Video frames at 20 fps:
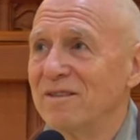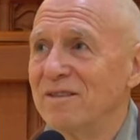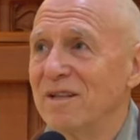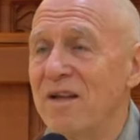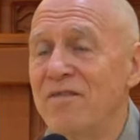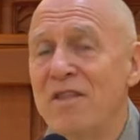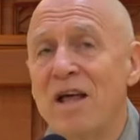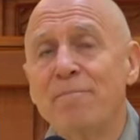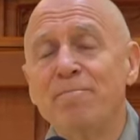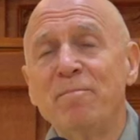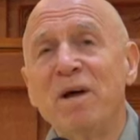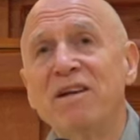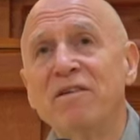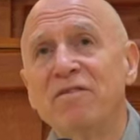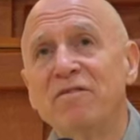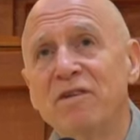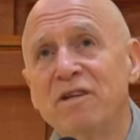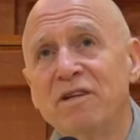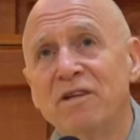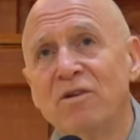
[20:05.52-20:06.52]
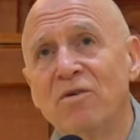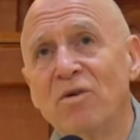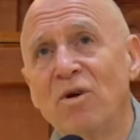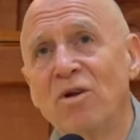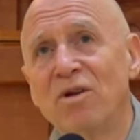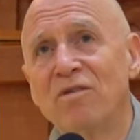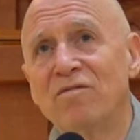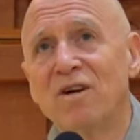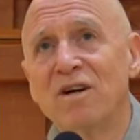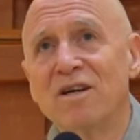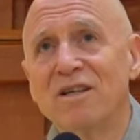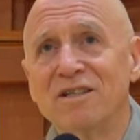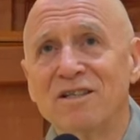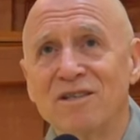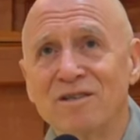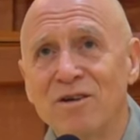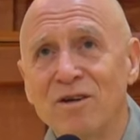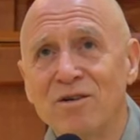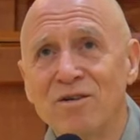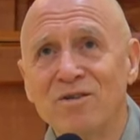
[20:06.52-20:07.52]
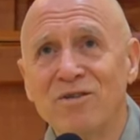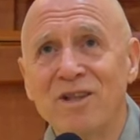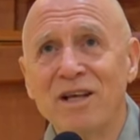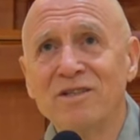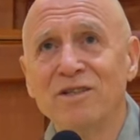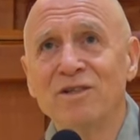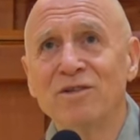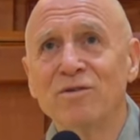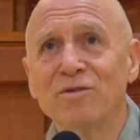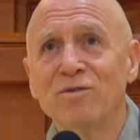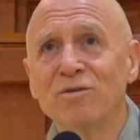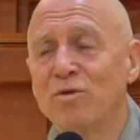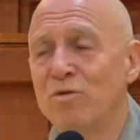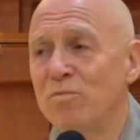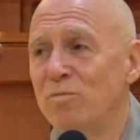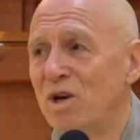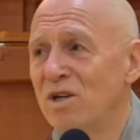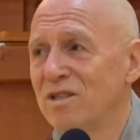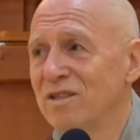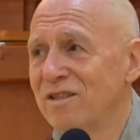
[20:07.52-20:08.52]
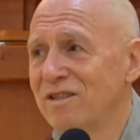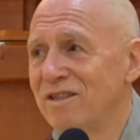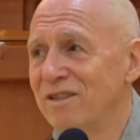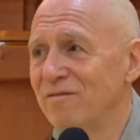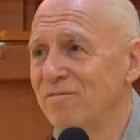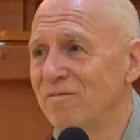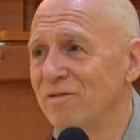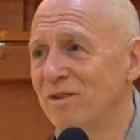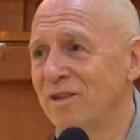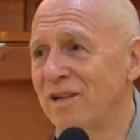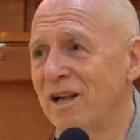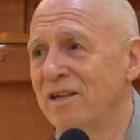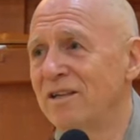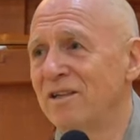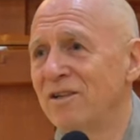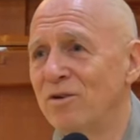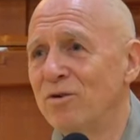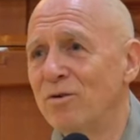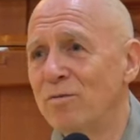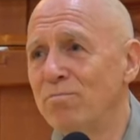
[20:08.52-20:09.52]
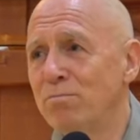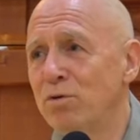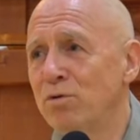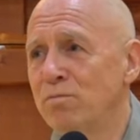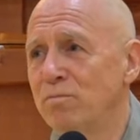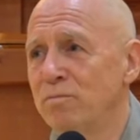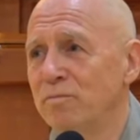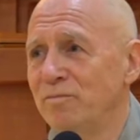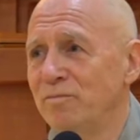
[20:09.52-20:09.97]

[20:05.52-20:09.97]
that benefited all of us. So thank you, Dae Bong Sunim, for that little boop.